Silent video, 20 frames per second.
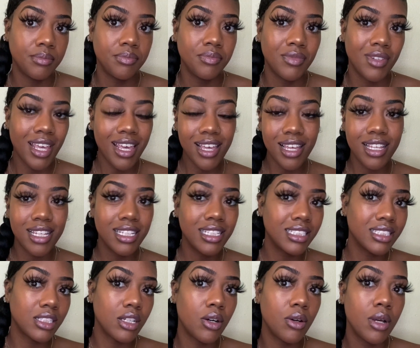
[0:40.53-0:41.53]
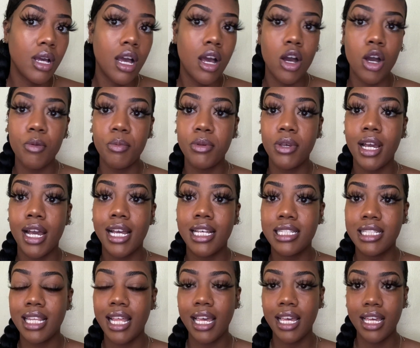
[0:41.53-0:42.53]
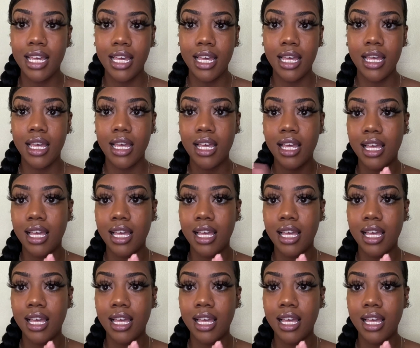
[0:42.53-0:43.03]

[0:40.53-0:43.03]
Yeah, so hope you guys like it.